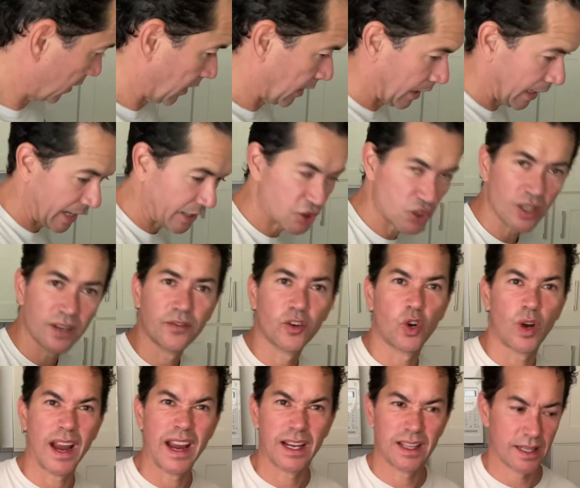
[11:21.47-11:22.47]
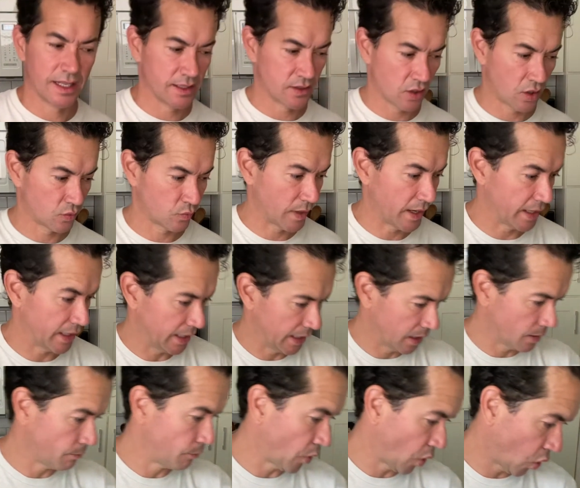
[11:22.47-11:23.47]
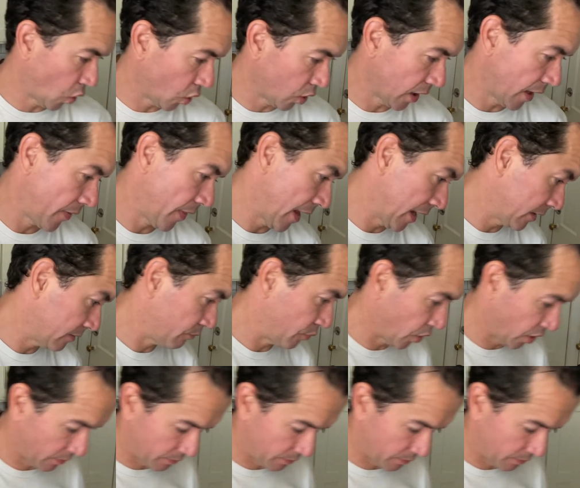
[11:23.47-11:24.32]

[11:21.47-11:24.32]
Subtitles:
I should have cracked these already in a bowl and then put them